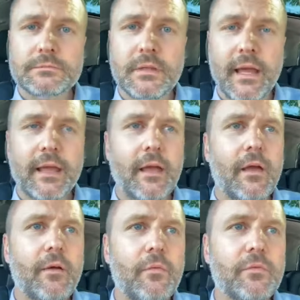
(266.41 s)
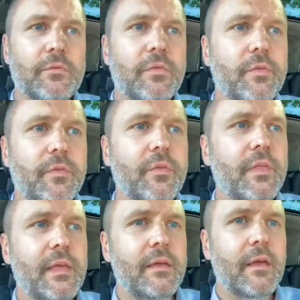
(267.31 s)
Like
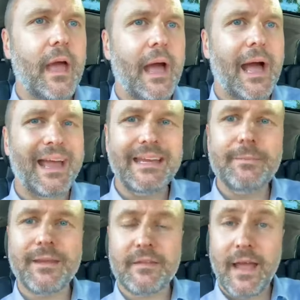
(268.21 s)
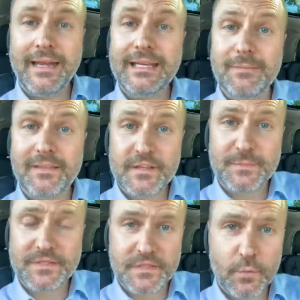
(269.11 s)
the I need to make I need to make this
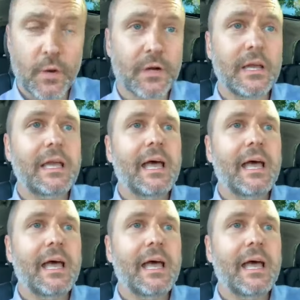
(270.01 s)
business work.